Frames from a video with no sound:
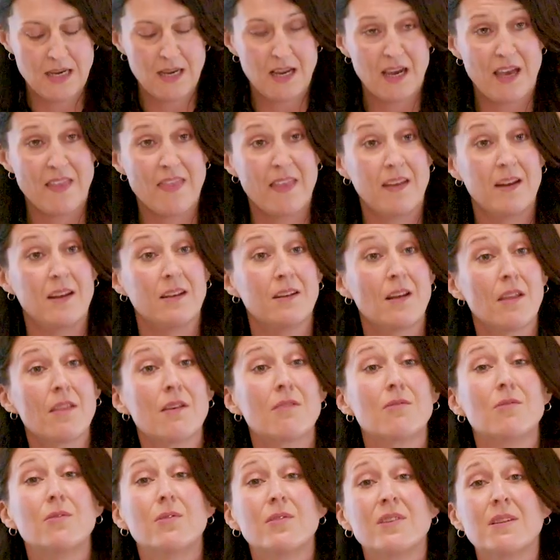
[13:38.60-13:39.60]
And then
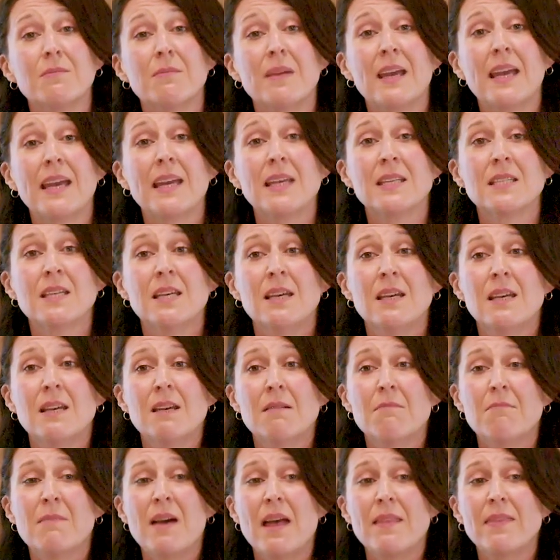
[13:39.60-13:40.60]
another order
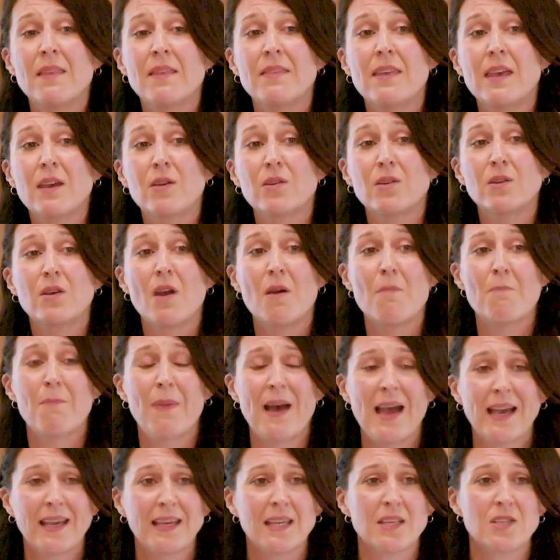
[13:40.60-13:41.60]
meant that they could go
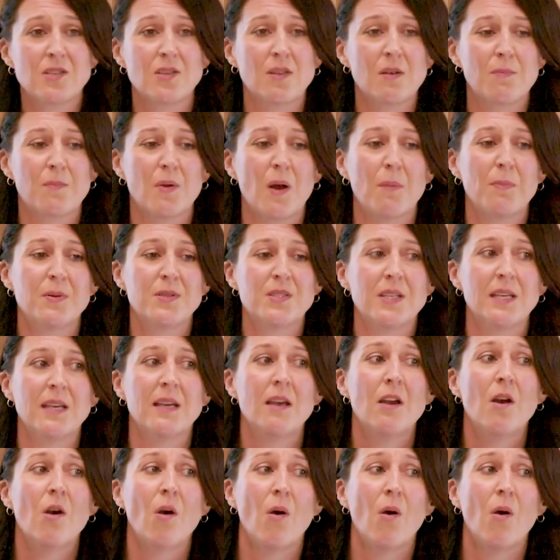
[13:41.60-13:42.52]
back into the property